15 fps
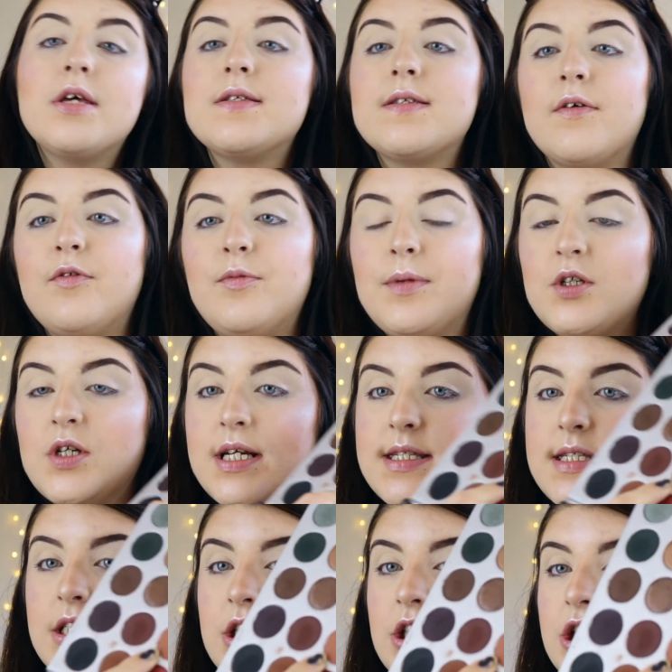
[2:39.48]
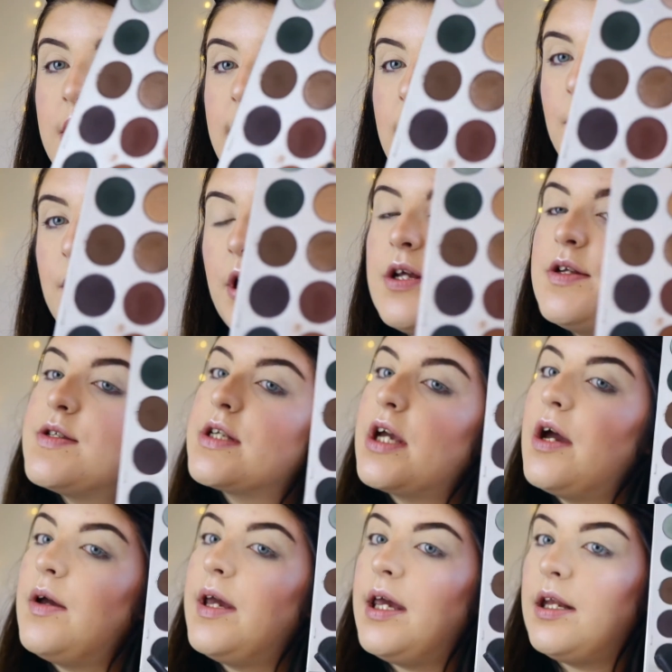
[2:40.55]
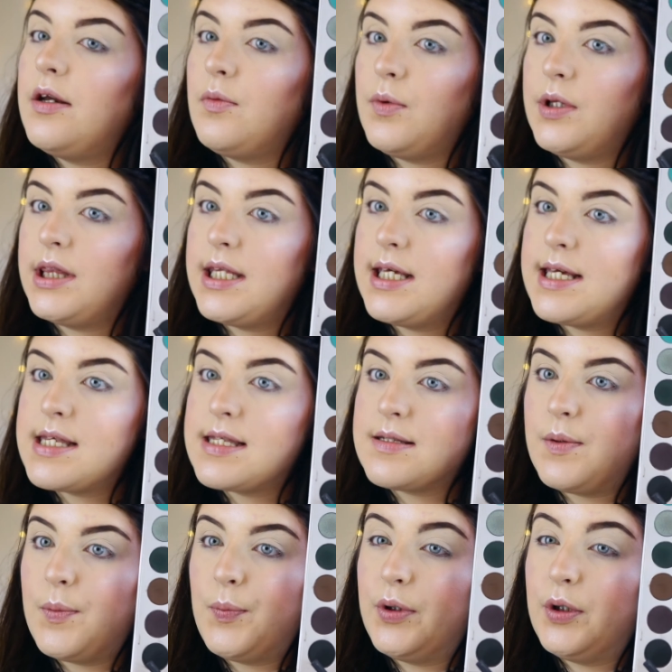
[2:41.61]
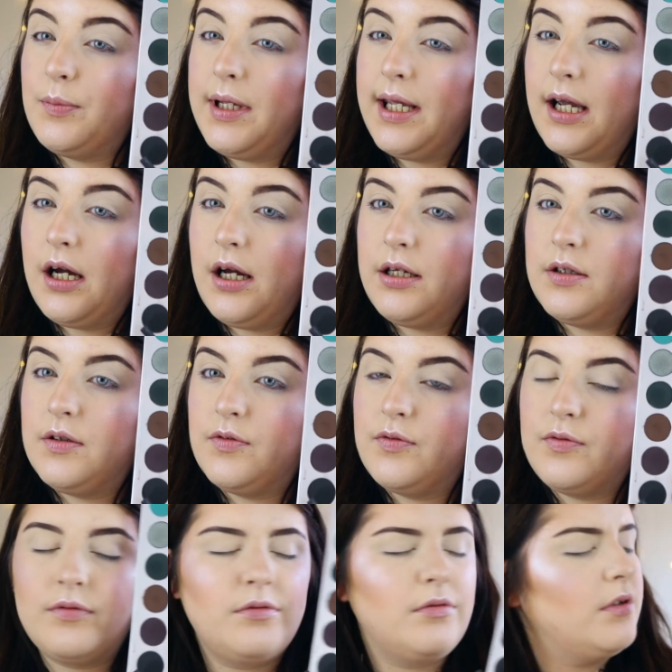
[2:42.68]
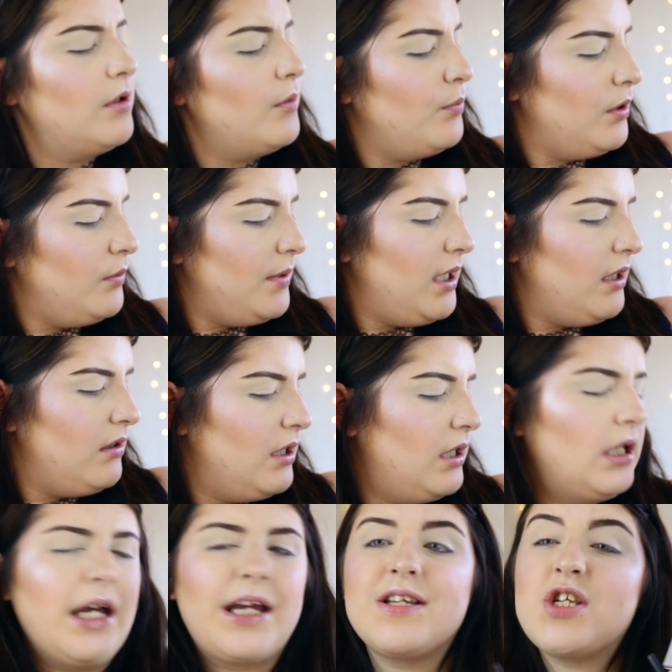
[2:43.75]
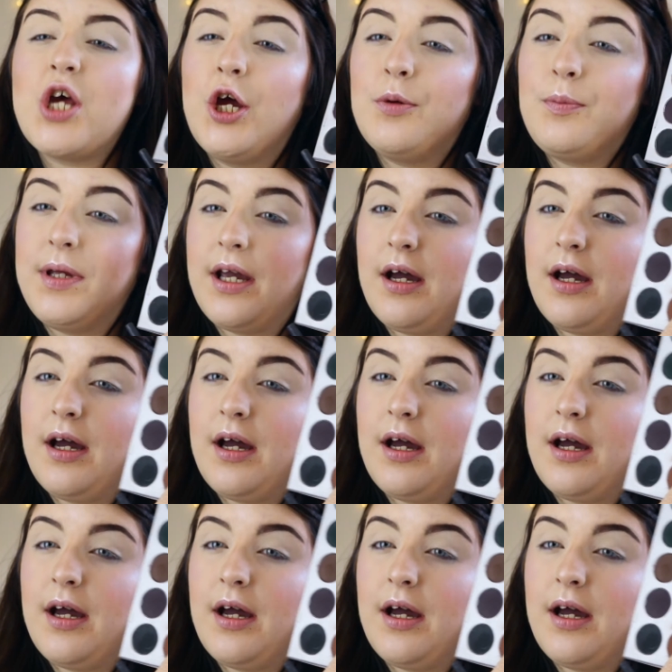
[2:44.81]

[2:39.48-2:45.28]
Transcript: So for my transition shade, I'm going to go in with this plummy kind of, well not plummy, like a taupey